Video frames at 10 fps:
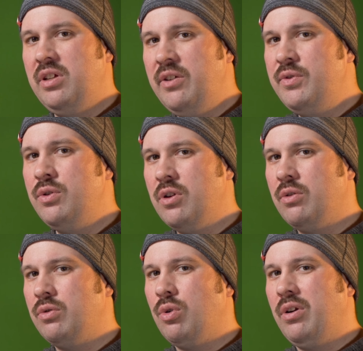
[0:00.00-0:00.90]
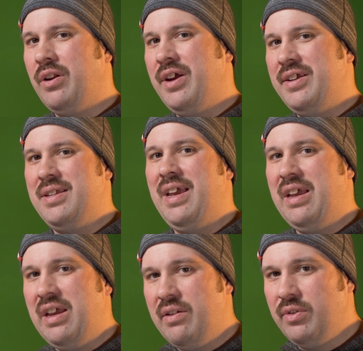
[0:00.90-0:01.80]
If you don't organize
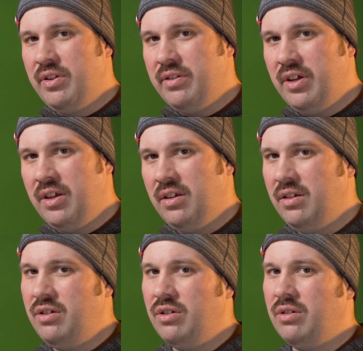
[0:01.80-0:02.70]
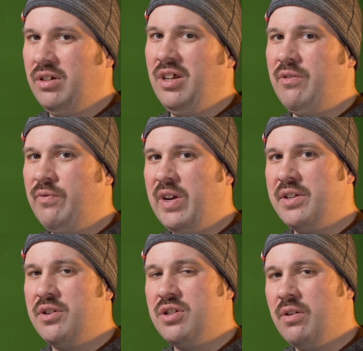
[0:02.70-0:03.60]
everything, you're gonna
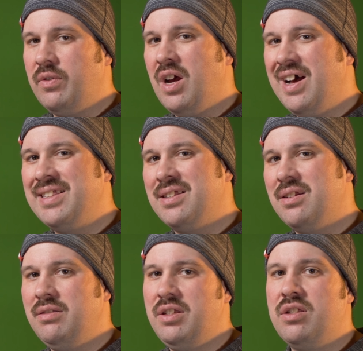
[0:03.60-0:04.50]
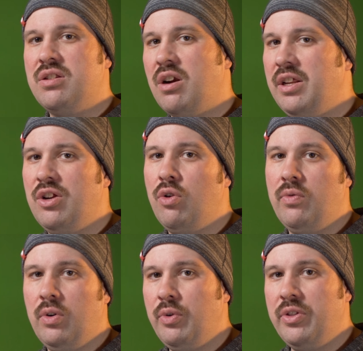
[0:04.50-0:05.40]
find yourself constantly starting
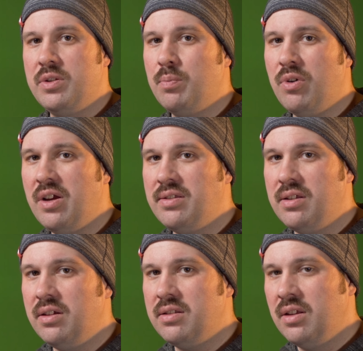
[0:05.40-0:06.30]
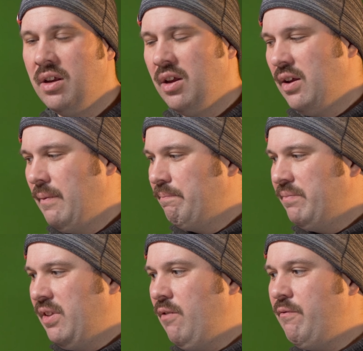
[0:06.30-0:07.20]
over with this process.
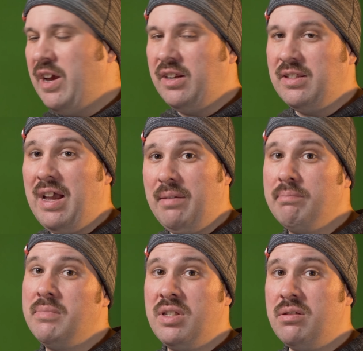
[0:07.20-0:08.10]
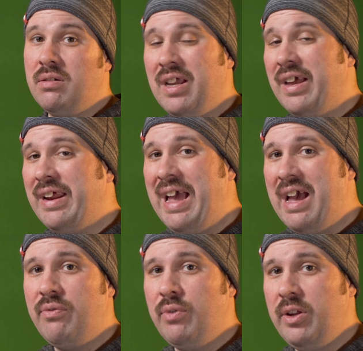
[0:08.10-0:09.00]
In fact, I'm still kind of
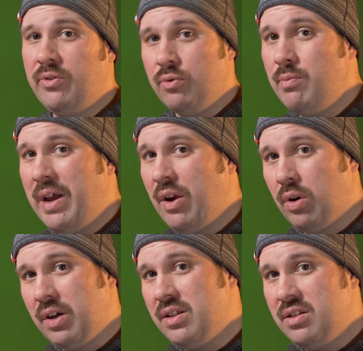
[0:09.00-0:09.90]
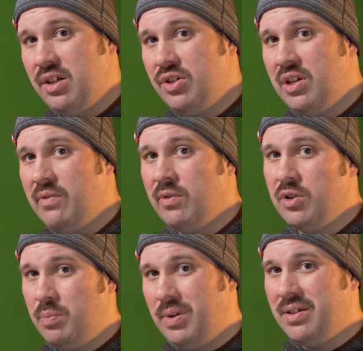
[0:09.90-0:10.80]
halfway through my organization
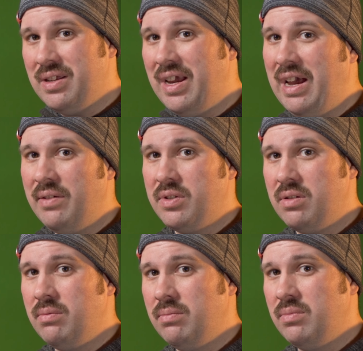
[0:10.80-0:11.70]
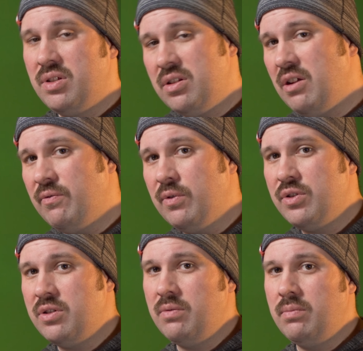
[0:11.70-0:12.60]
efforts because I have some stuff for
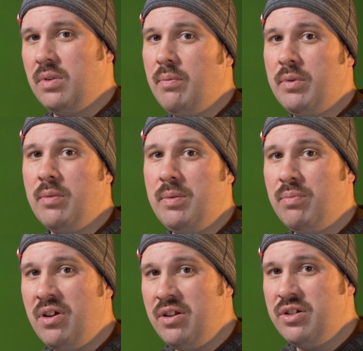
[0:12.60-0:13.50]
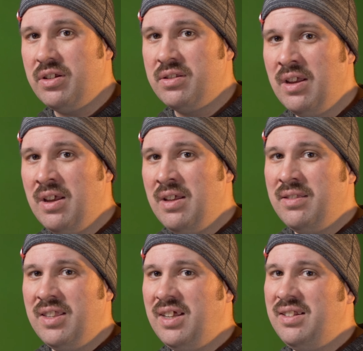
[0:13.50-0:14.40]
some upcoming projects
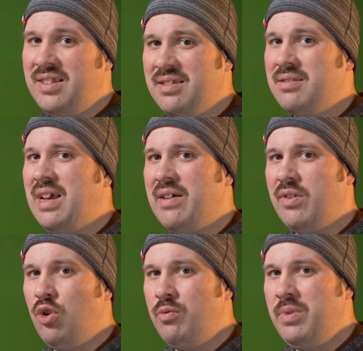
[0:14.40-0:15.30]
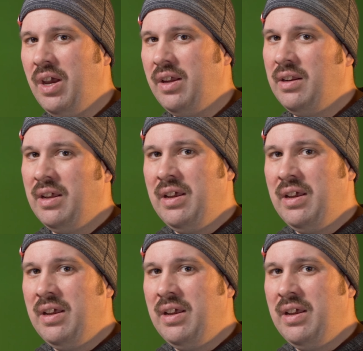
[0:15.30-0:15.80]
that doesn't have a home yet,